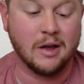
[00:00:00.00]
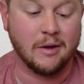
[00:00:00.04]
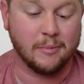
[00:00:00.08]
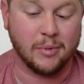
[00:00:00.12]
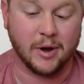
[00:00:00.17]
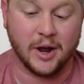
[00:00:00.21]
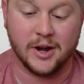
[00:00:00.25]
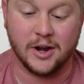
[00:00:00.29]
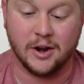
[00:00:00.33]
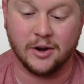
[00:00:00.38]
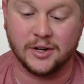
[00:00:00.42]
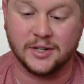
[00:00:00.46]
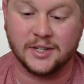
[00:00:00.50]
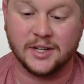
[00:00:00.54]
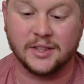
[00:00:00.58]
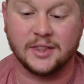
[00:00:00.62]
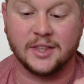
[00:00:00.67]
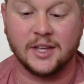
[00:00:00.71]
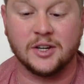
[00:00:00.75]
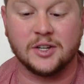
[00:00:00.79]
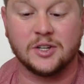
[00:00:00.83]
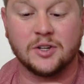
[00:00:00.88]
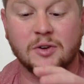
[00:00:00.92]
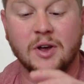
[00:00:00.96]
But I noticed that
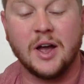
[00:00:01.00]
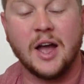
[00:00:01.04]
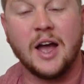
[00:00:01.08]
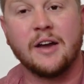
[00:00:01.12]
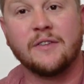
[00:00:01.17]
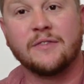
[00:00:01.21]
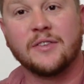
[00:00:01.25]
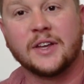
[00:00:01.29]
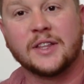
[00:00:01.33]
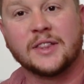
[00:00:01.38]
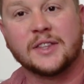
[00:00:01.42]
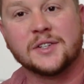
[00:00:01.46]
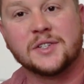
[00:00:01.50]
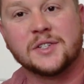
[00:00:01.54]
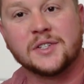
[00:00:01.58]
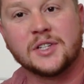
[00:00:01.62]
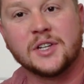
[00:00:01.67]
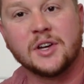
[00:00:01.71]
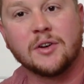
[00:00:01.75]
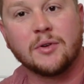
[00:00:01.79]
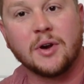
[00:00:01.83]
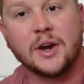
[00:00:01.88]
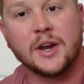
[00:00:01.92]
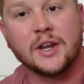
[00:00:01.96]
they do have like this
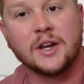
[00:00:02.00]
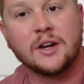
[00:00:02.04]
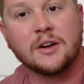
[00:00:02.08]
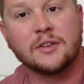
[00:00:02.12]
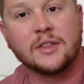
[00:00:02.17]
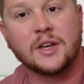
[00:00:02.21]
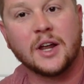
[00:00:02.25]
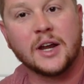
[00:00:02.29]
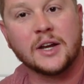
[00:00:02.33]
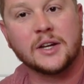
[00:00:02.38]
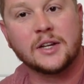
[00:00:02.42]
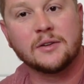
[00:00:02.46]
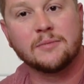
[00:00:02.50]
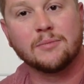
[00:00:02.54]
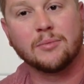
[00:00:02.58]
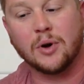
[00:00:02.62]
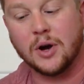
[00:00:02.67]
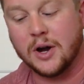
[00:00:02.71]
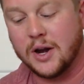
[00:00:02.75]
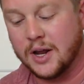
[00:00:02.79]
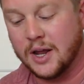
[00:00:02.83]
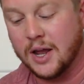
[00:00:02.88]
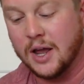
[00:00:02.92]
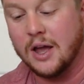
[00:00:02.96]
seal right here that I did
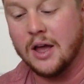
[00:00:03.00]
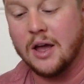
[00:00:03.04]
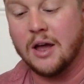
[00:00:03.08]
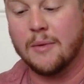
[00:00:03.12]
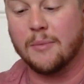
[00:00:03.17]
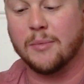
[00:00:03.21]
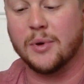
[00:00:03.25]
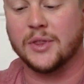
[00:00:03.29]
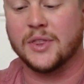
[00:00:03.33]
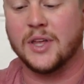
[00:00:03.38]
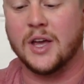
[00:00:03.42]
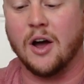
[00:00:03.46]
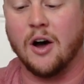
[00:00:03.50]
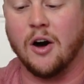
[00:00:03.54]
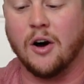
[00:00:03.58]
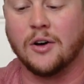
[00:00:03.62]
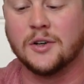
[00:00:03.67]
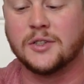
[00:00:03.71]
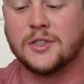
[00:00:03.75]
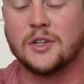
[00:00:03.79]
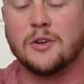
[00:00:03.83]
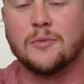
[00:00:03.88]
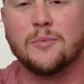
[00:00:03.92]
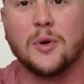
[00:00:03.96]
break. But they
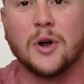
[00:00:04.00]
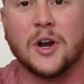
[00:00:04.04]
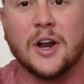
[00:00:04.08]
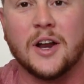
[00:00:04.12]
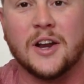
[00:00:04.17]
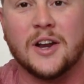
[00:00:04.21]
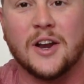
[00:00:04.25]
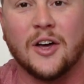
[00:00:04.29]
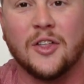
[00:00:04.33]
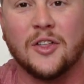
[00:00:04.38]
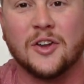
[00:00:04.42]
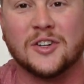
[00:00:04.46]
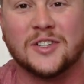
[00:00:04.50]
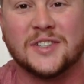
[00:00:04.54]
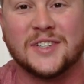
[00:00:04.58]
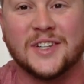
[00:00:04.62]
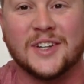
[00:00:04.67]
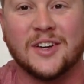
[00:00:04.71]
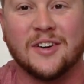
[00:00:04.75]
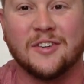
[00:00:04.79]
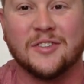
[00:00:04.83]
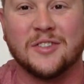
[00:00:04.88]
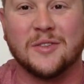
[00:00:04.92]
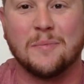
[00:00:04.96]
also put another
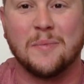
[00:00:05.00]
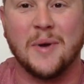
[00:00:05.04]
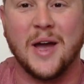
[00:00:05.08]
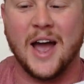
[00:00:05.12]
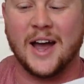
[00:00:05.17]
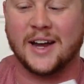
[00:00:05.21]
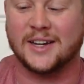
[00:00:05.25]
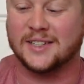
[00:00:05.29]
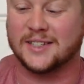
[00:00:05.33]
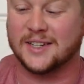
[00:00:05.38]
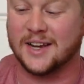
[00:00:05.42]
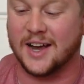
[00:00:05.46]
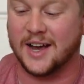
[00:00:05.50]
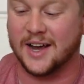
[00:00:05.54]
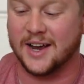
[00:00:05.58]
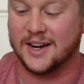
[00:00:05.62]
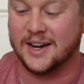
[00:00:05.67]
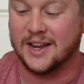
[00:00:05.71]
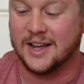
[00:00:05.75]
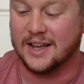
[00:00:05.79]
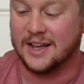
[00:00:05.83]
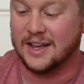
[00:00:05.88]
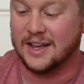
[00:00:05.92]
seal on the back side.